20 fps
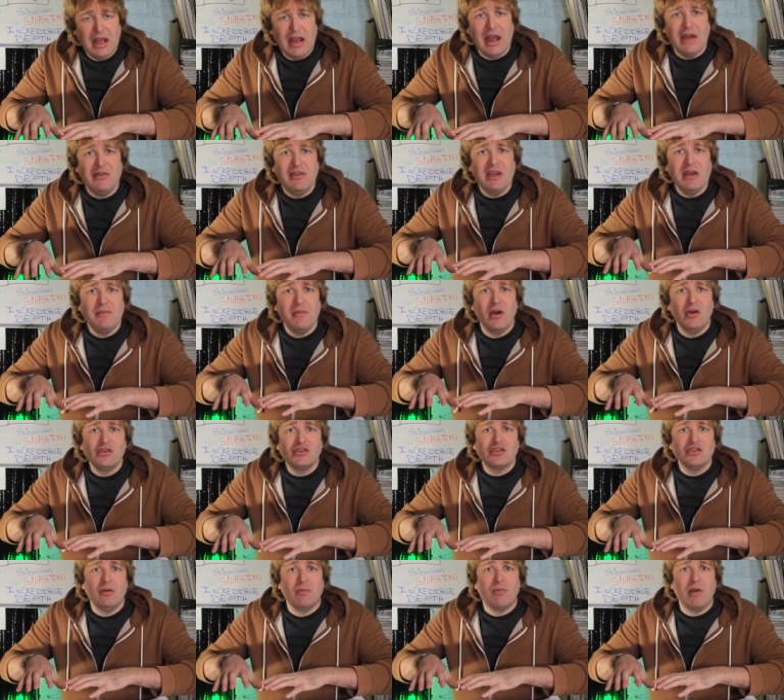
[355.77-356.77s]
And the
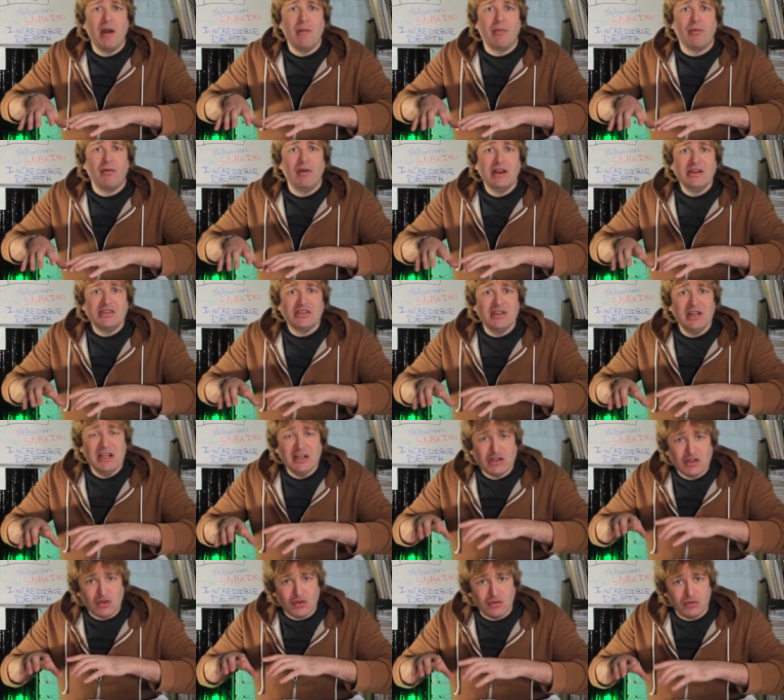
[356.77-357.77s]
emotional preparation
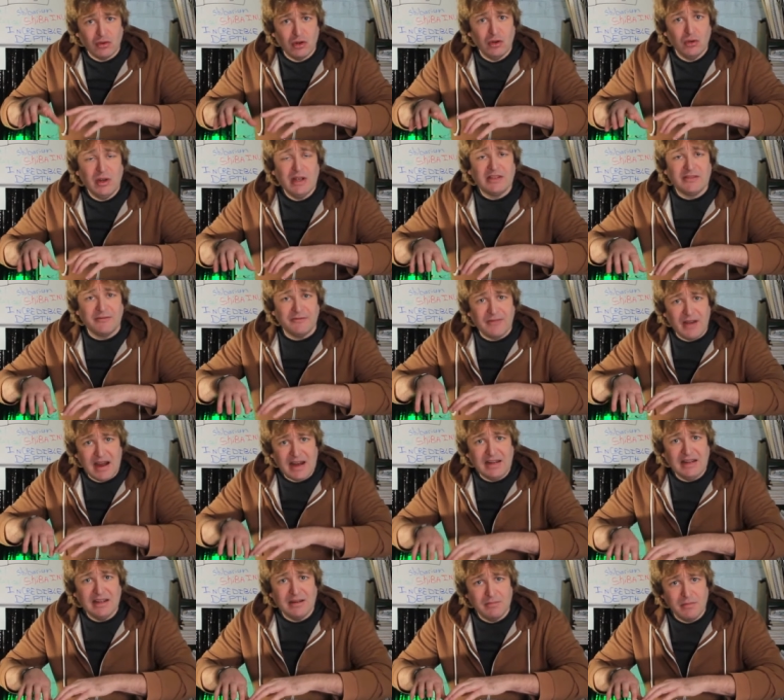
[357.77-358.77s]
is true, it's
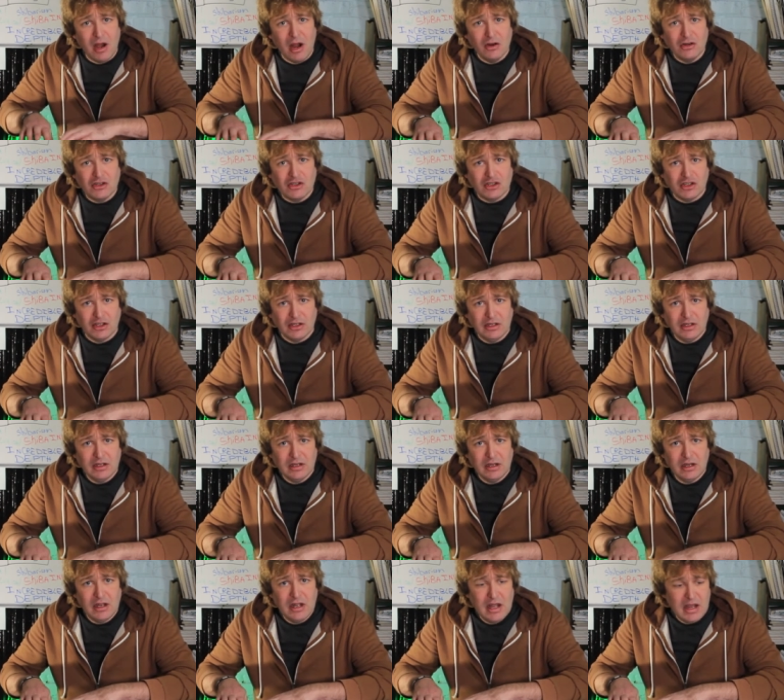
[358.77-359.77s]
finding
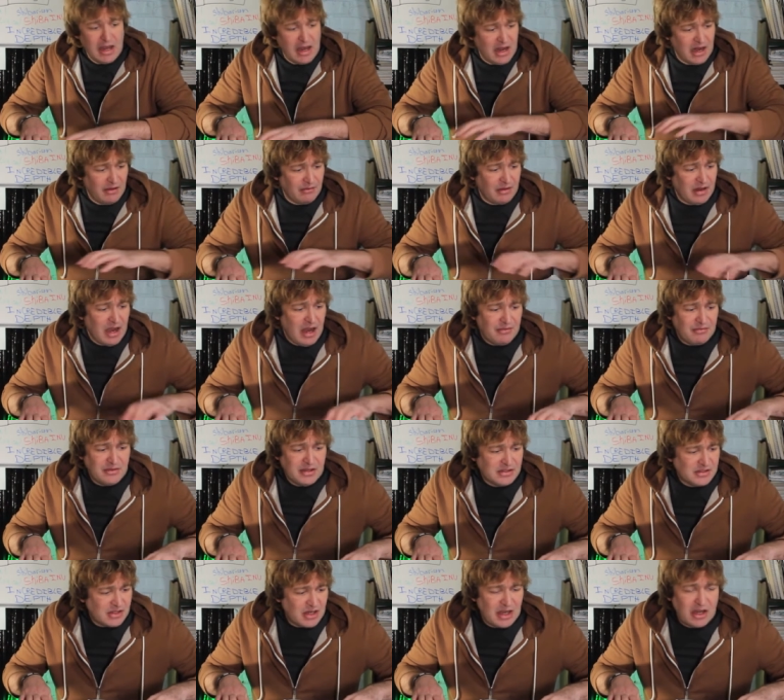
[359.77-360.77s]
emotion. And I've got this